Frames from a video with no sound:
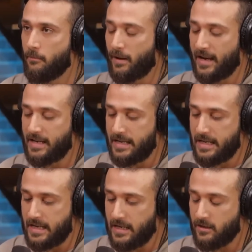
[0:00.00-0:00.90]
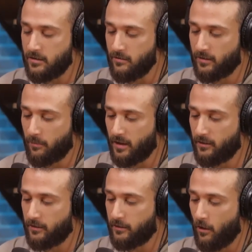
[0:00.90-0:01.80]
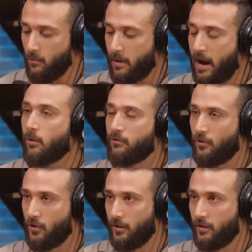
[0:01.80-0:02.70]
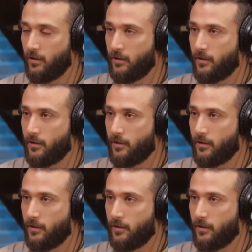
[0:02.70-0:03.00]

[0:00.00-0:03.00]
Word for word: but I need to do something so powerful